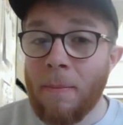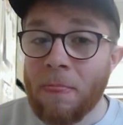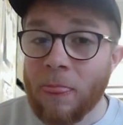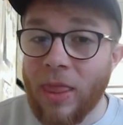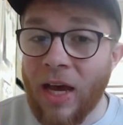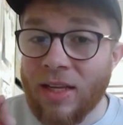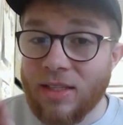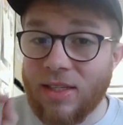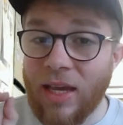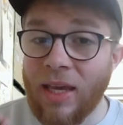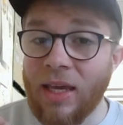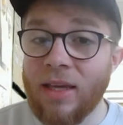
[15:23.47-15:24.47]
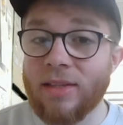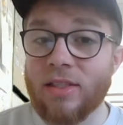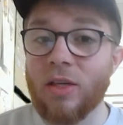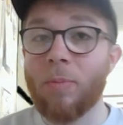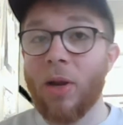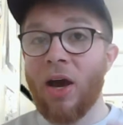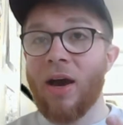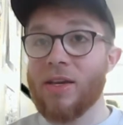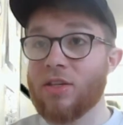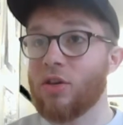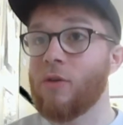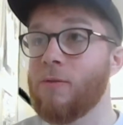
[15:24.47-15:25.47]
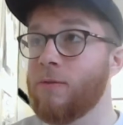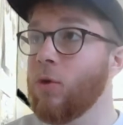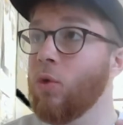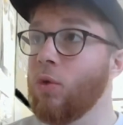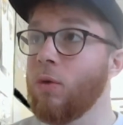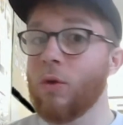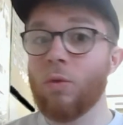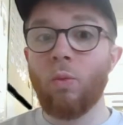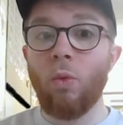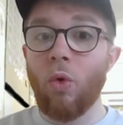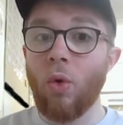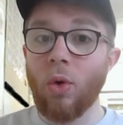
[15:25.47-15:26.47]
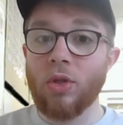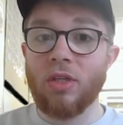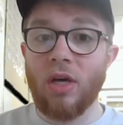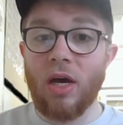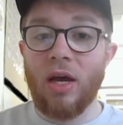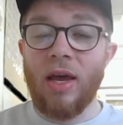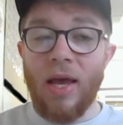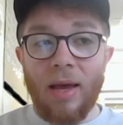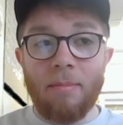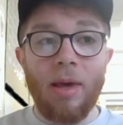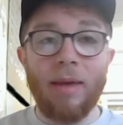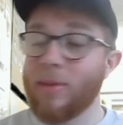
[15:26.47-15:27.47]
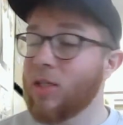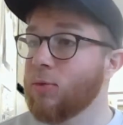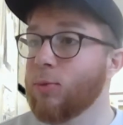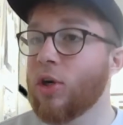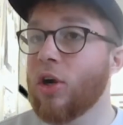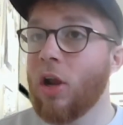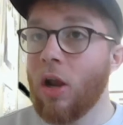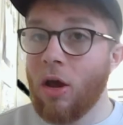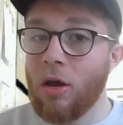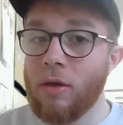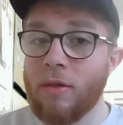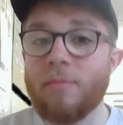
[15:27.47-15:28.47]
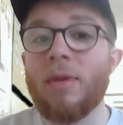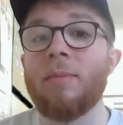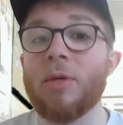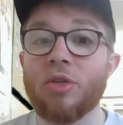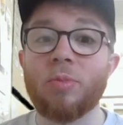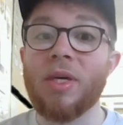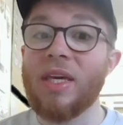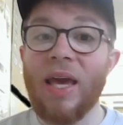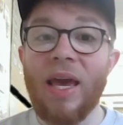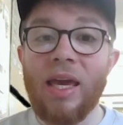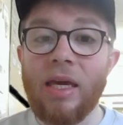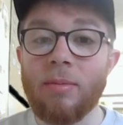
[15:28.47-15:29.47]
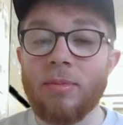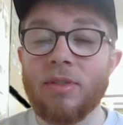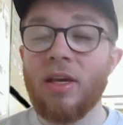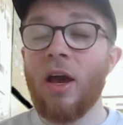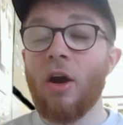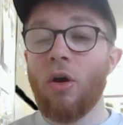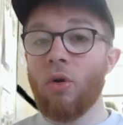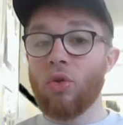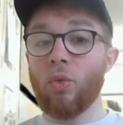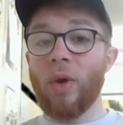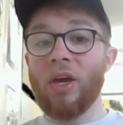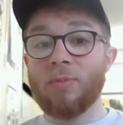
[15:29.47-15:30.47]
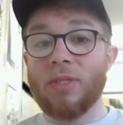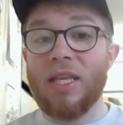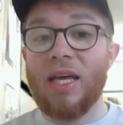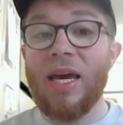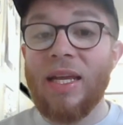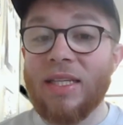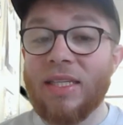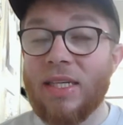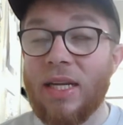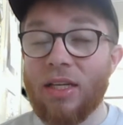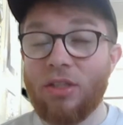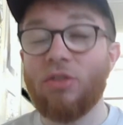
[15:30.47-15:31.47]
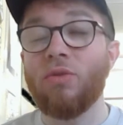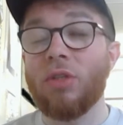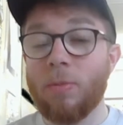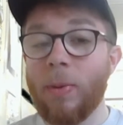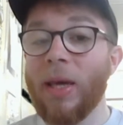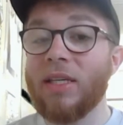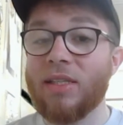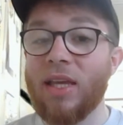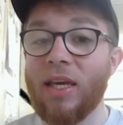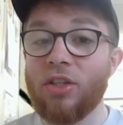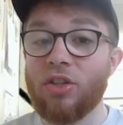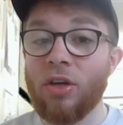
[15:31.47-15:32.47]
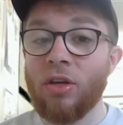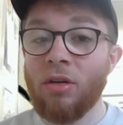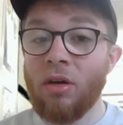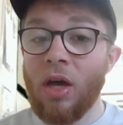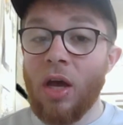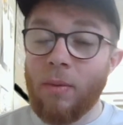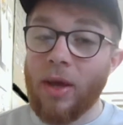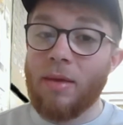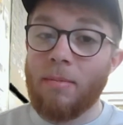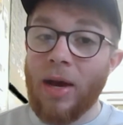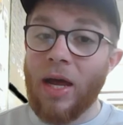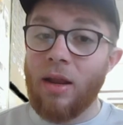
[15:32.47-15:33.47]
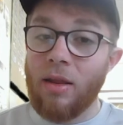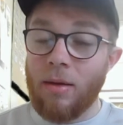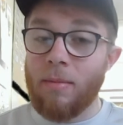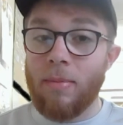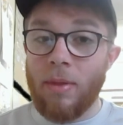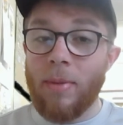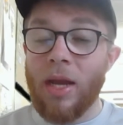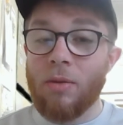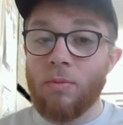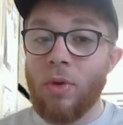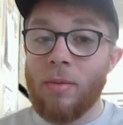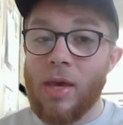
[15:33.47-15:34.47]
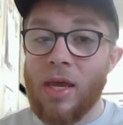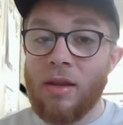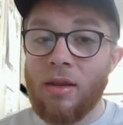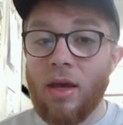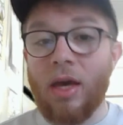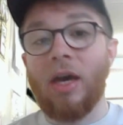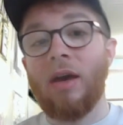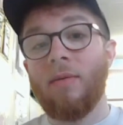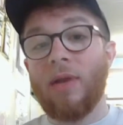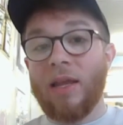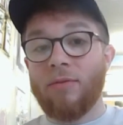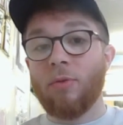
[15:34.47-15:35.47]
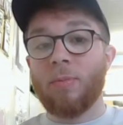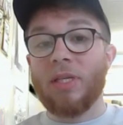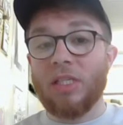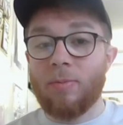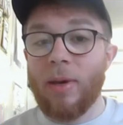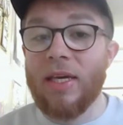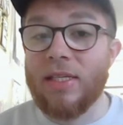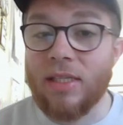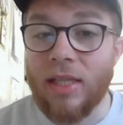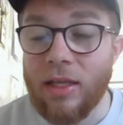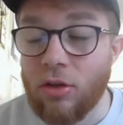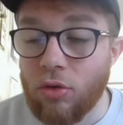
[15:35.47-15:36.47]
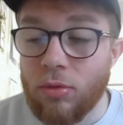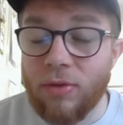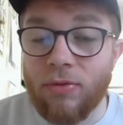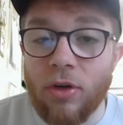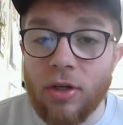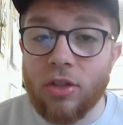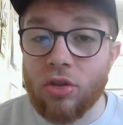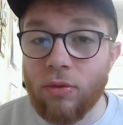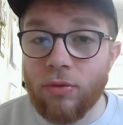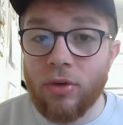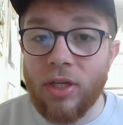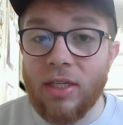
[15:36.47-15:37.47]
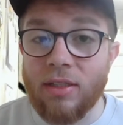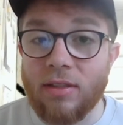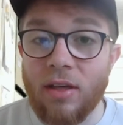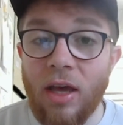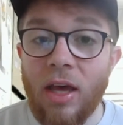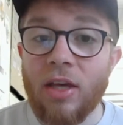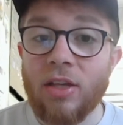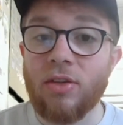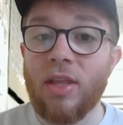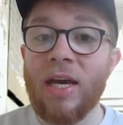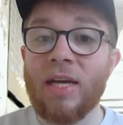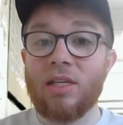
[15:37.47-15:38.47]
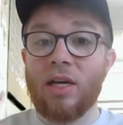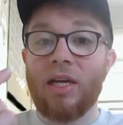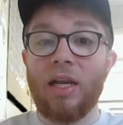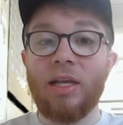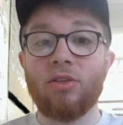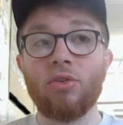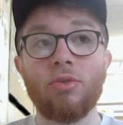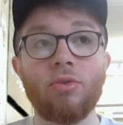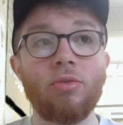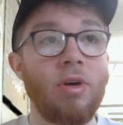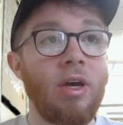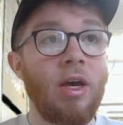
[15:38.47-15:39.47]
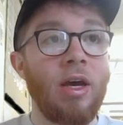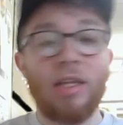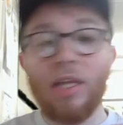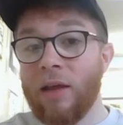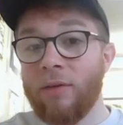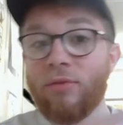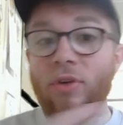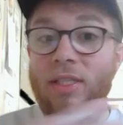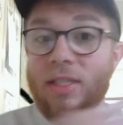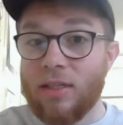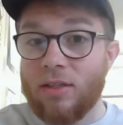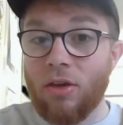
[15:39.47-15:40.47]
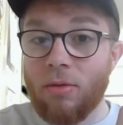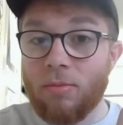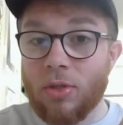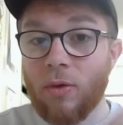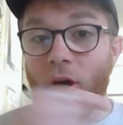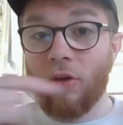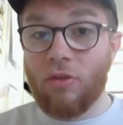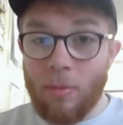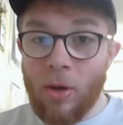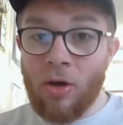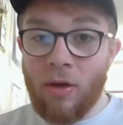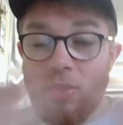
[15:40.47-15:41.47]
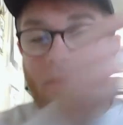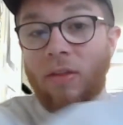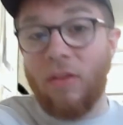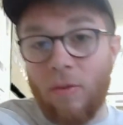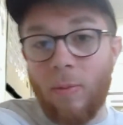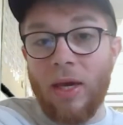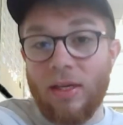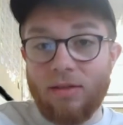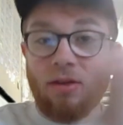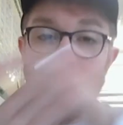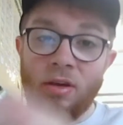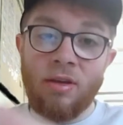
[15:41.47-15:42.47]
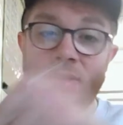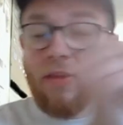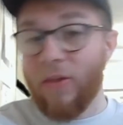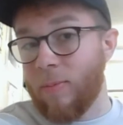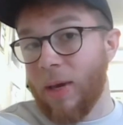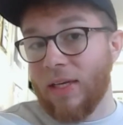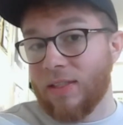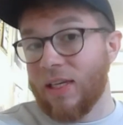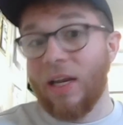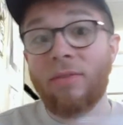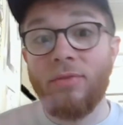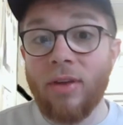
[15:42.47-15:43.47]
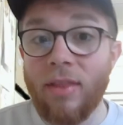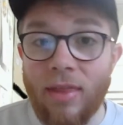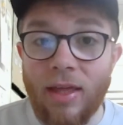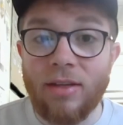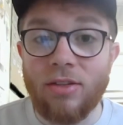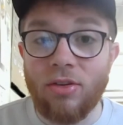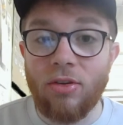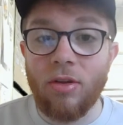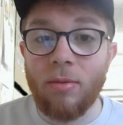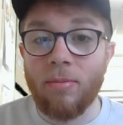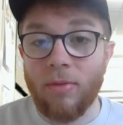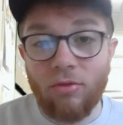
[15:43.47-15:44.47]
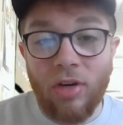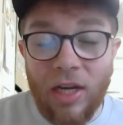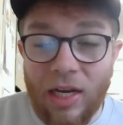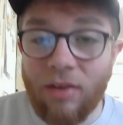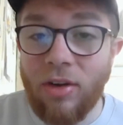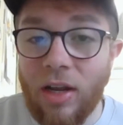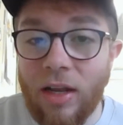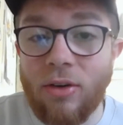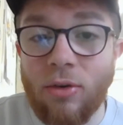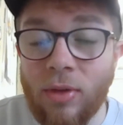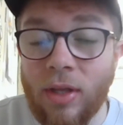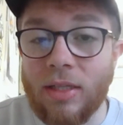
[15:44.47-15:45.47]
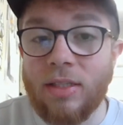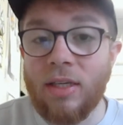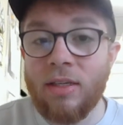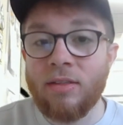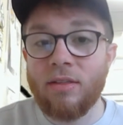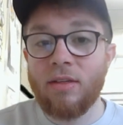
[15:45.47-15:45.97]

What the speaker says: that takes supplies, so food, water, maybe some clothes, maybe some games, all the way up to that International Space Station where the men and women live up in space and they do different discoveries. So that's like a little delivery system. So it goes from Earth to space, delivering things to them. Really, really cool, that is.